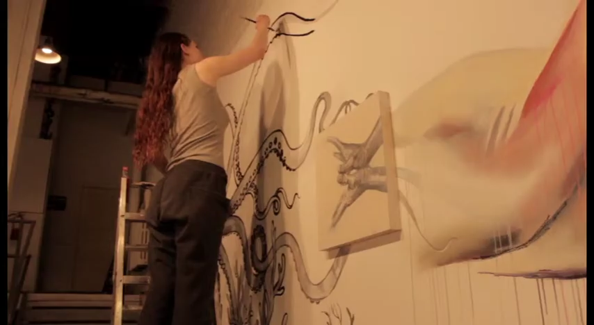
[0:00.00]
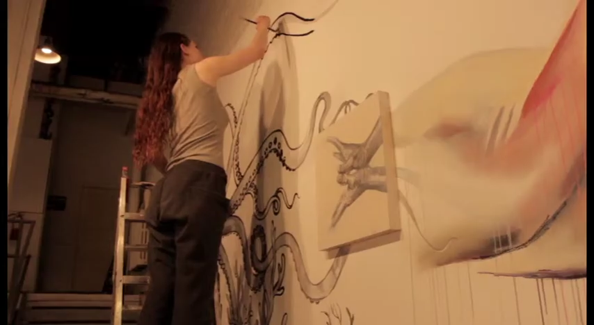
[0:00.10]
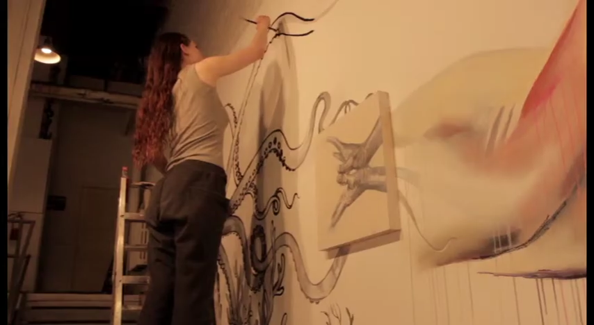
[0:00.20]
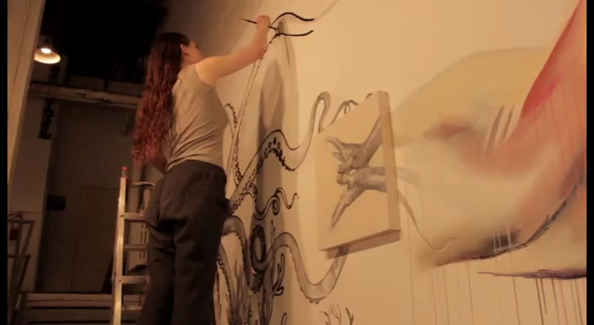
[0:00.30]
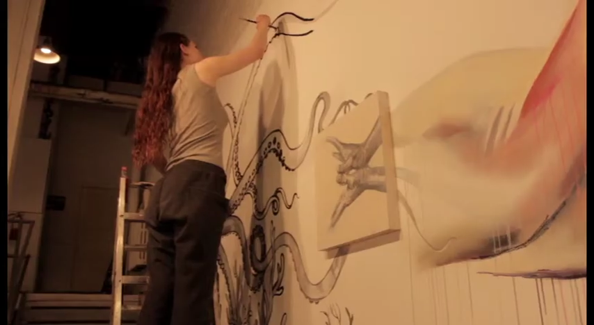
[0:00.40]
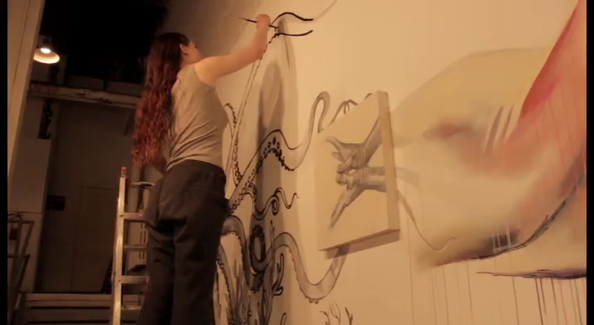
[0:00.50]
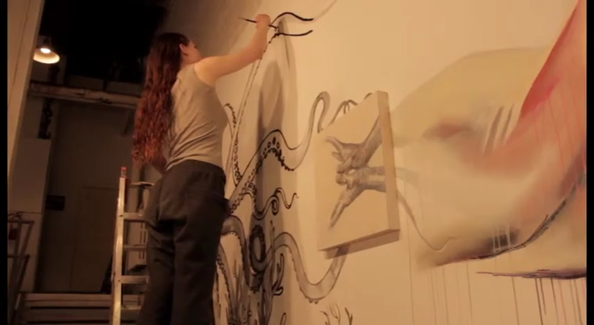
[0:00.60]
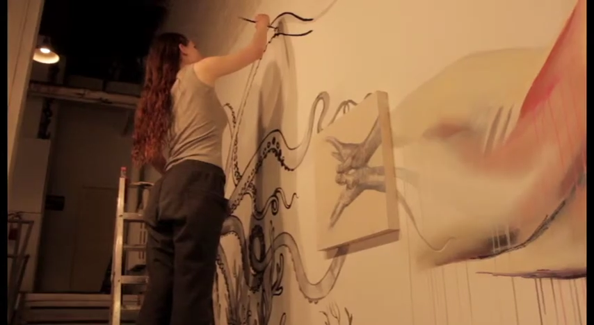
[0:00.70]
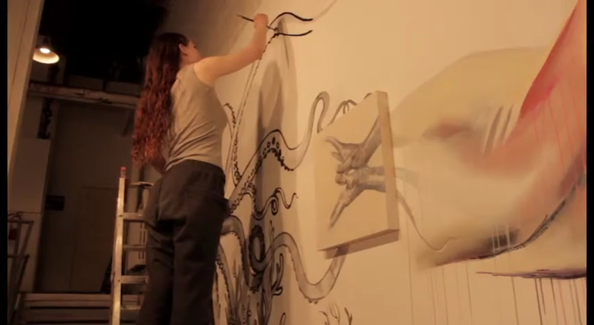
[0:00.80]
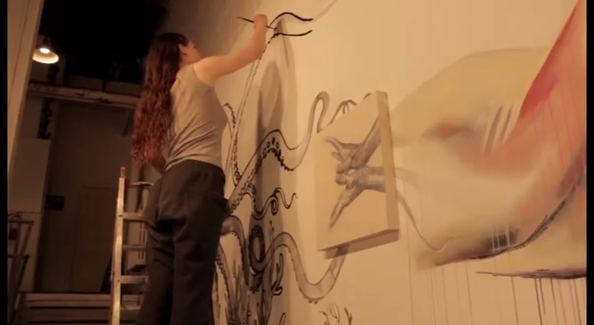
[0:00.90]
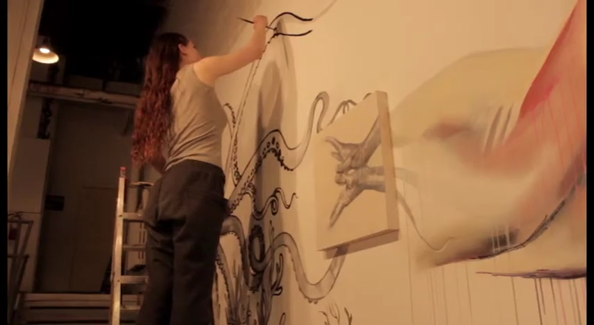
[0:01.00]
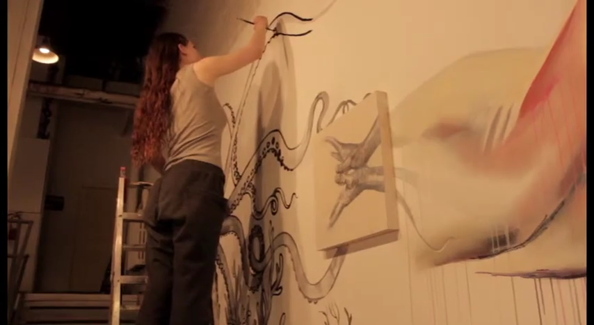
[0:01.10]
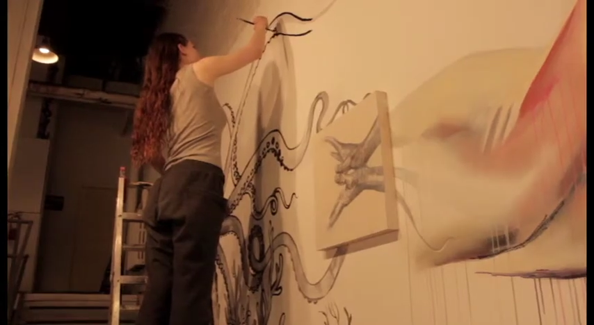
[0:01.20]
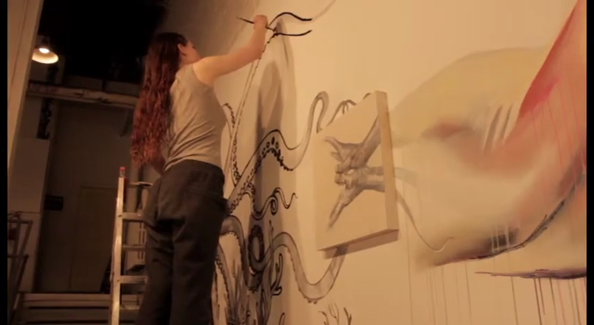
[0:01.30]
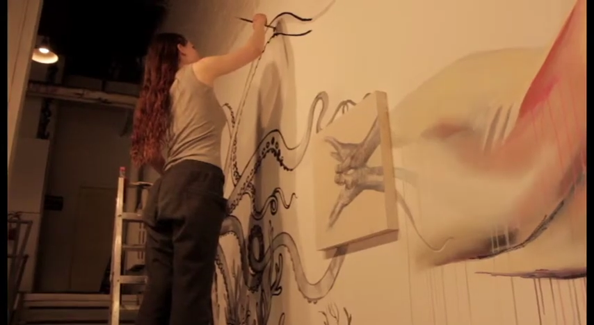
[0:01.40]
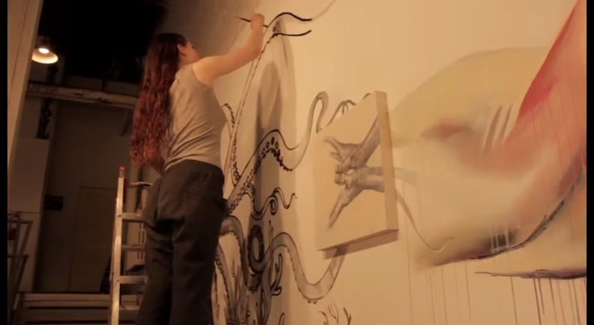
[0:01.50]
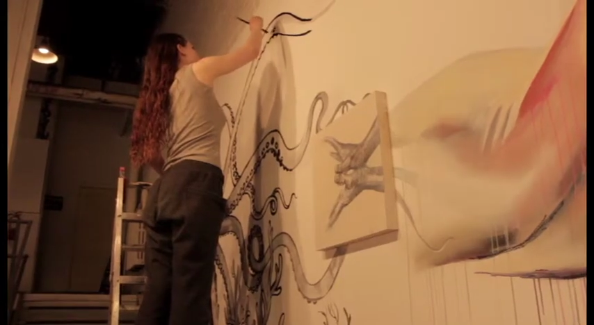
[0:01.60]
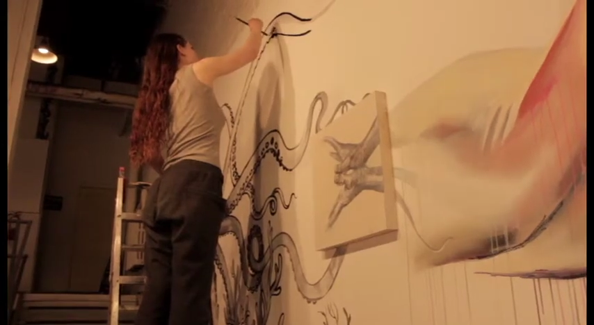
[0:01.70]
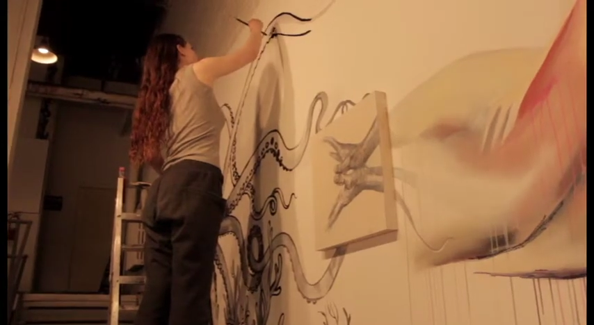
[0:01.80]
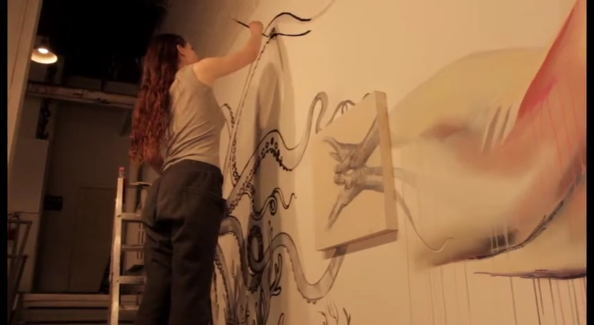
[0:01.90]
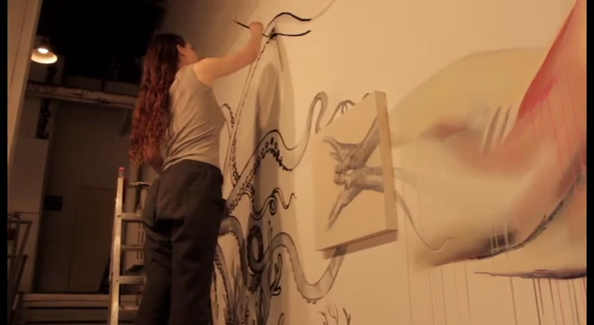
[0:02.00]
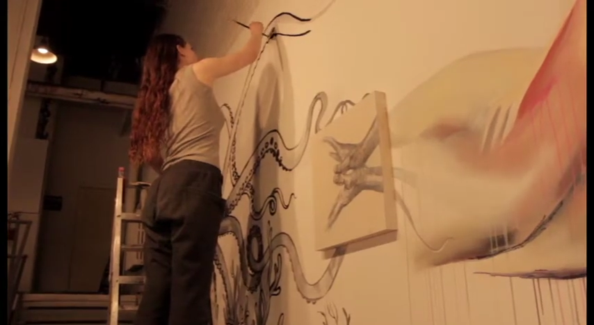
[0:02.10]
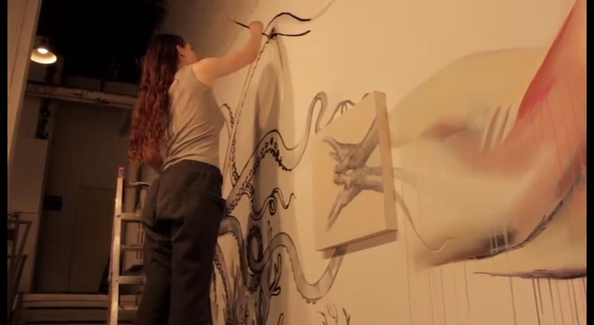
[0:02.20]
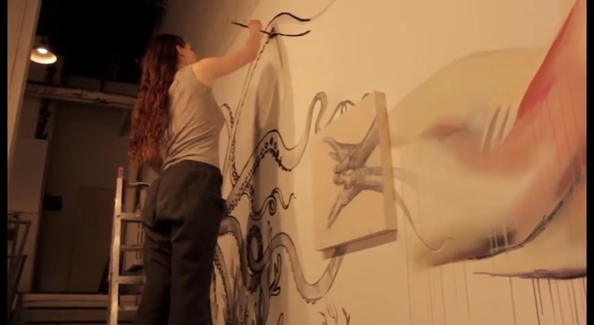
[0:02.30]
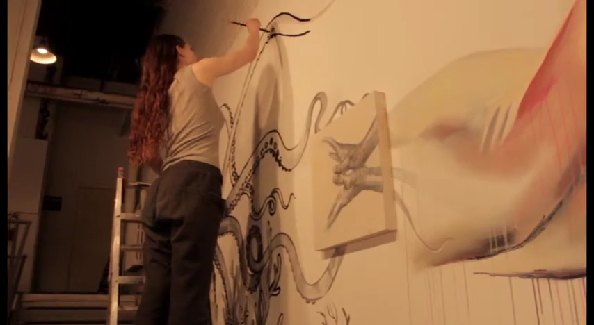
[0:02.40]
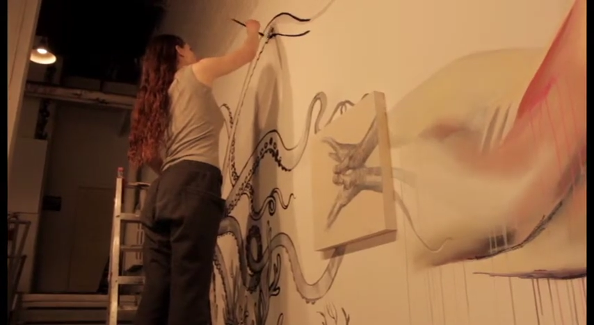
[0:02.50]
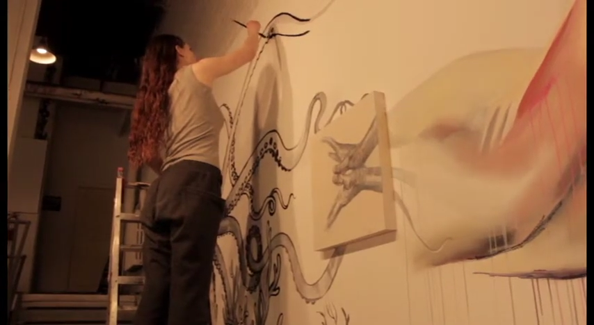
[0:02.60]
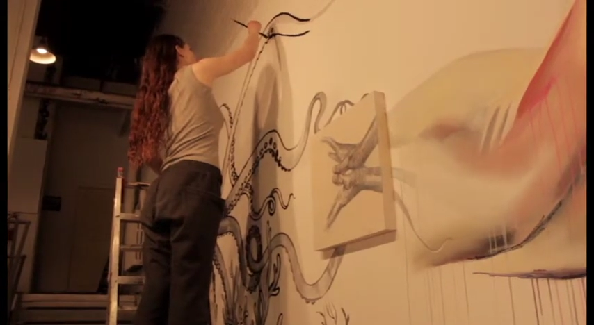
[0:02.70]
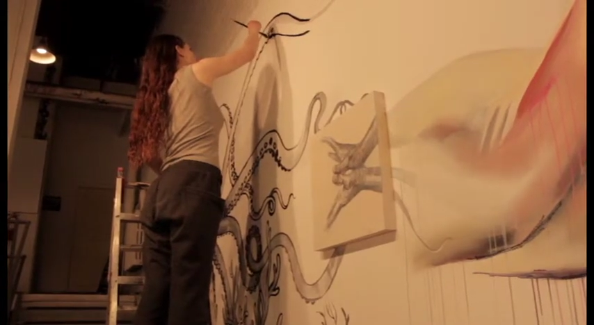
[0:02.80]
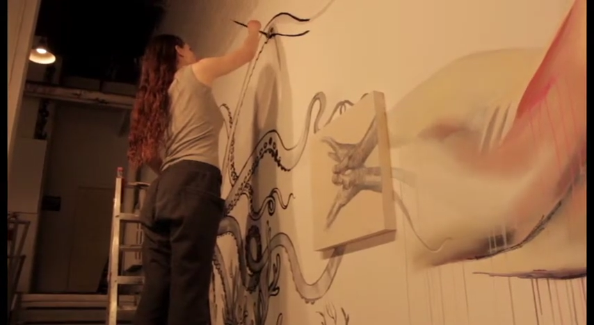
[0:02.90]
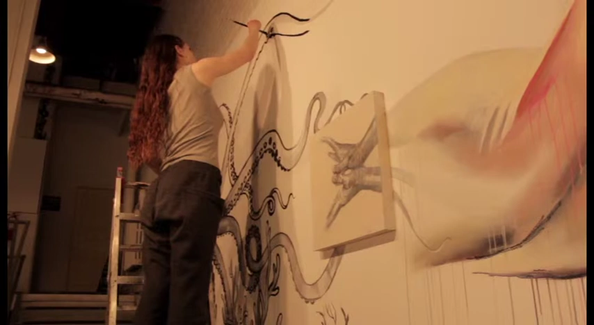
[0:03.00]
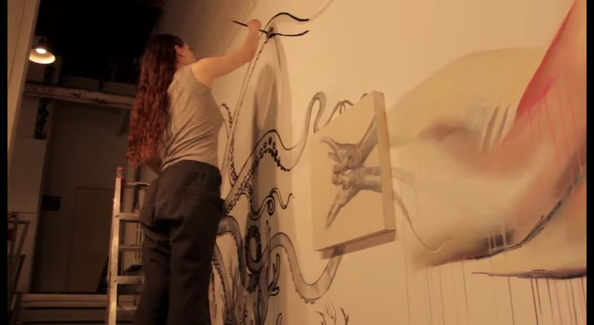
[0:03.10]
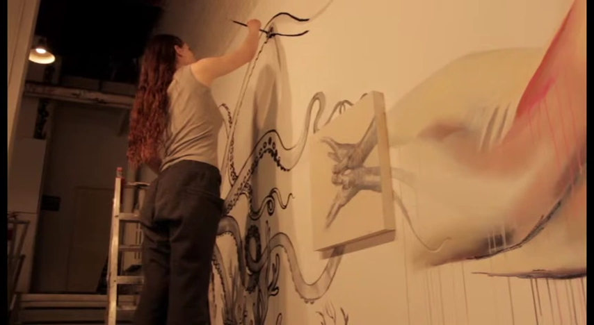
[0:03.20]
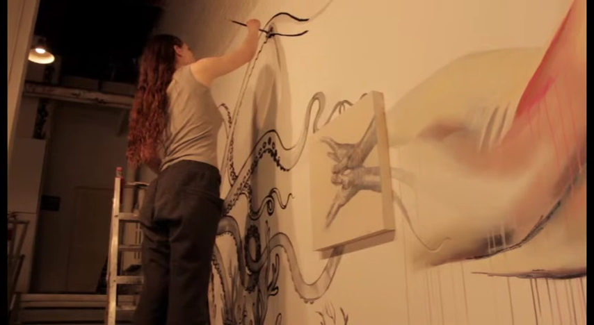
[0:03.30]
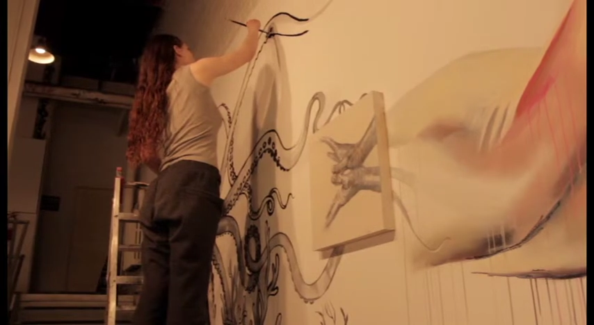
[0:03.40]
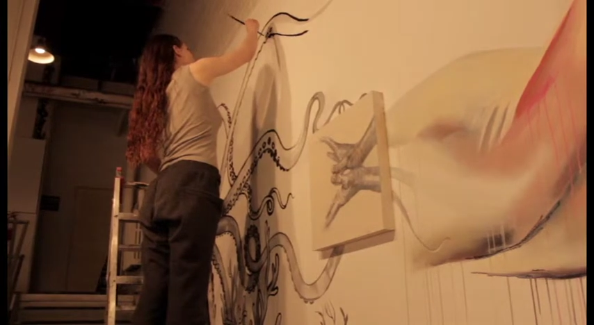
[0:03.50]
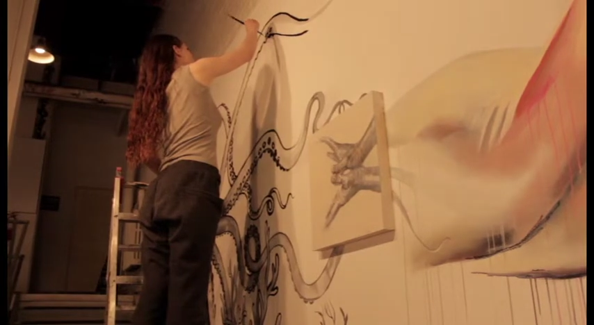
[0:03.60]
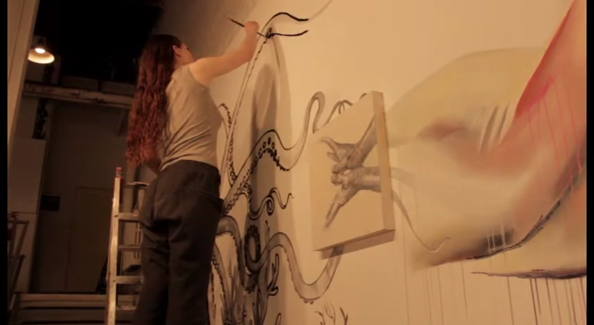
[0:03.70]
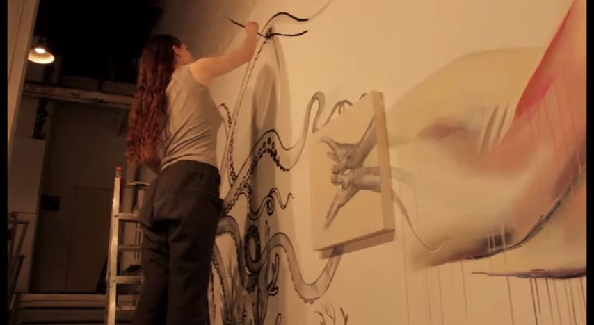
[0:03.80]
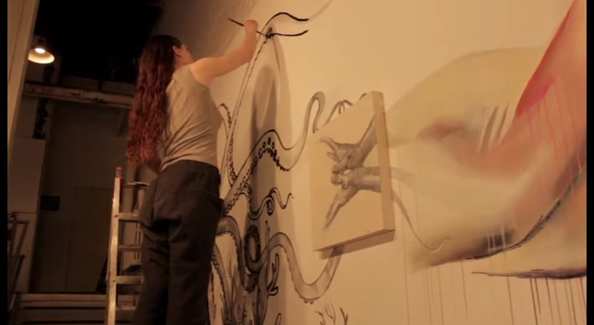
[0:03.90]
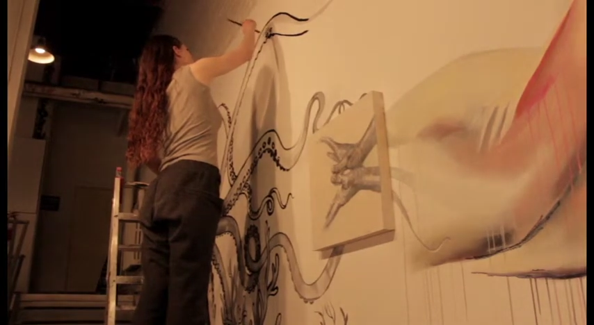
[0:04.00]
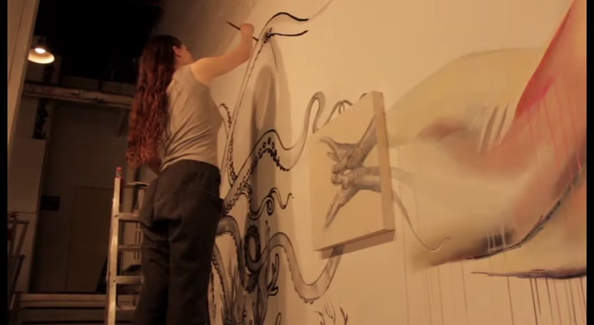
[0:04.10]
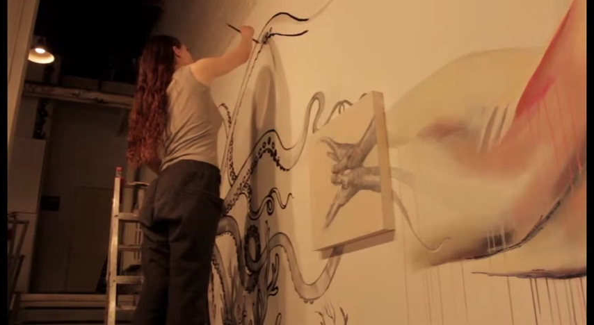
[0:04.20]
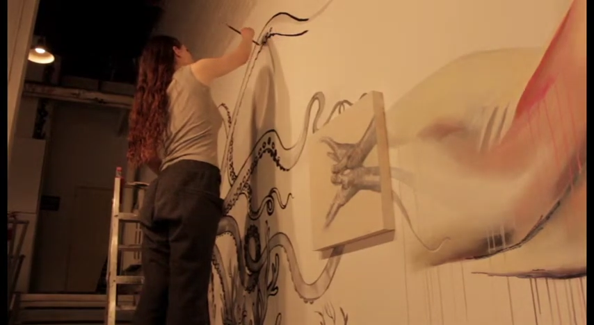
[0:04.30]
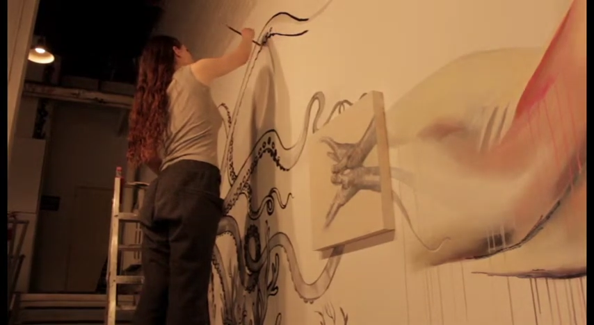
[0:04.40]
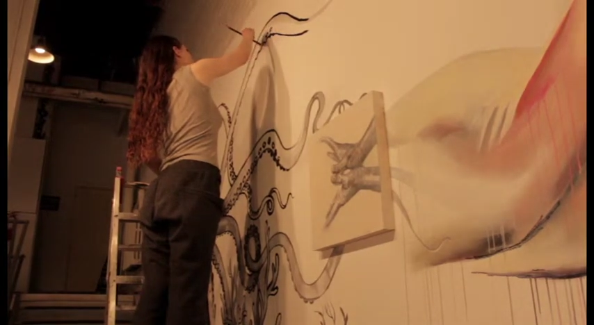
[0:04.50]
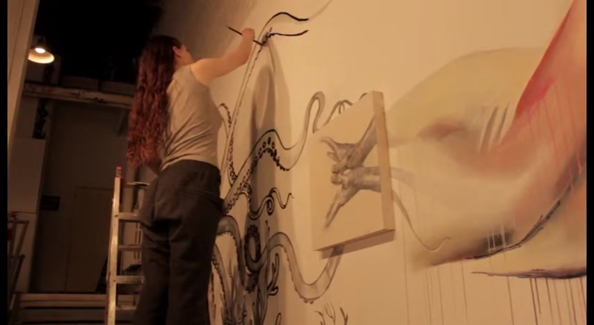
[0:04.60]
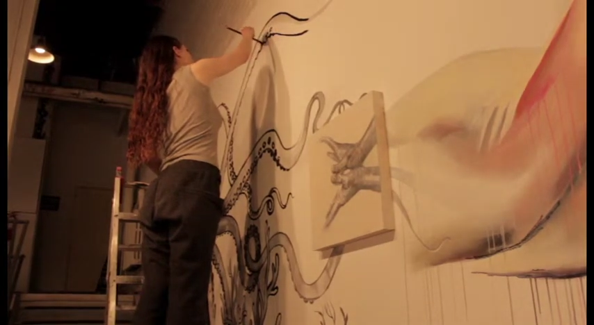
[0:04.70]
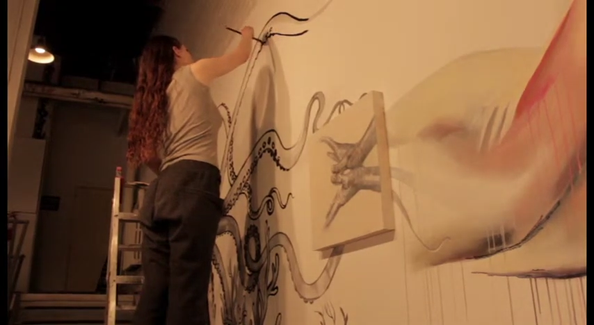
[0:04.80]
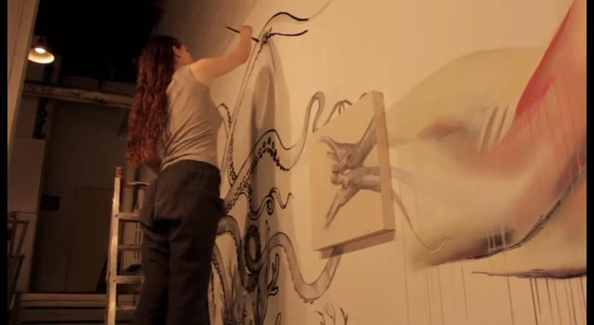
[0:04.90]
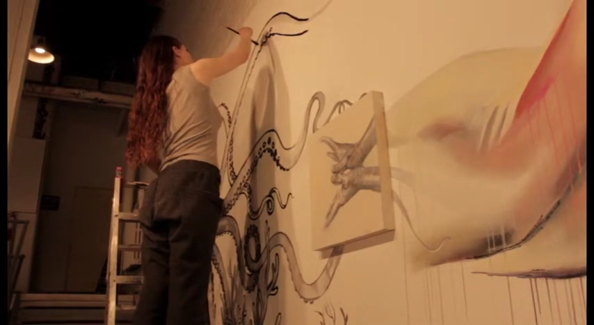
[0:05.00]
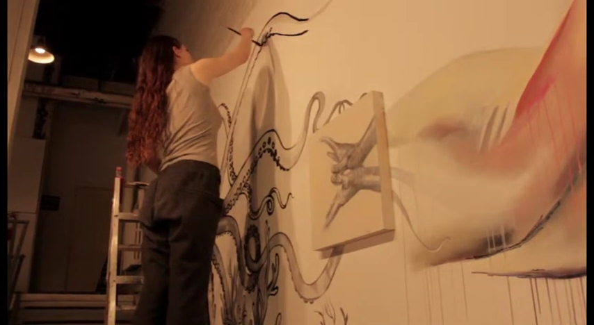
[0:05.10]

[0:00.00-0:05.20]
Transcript: [unreadable: no face in view]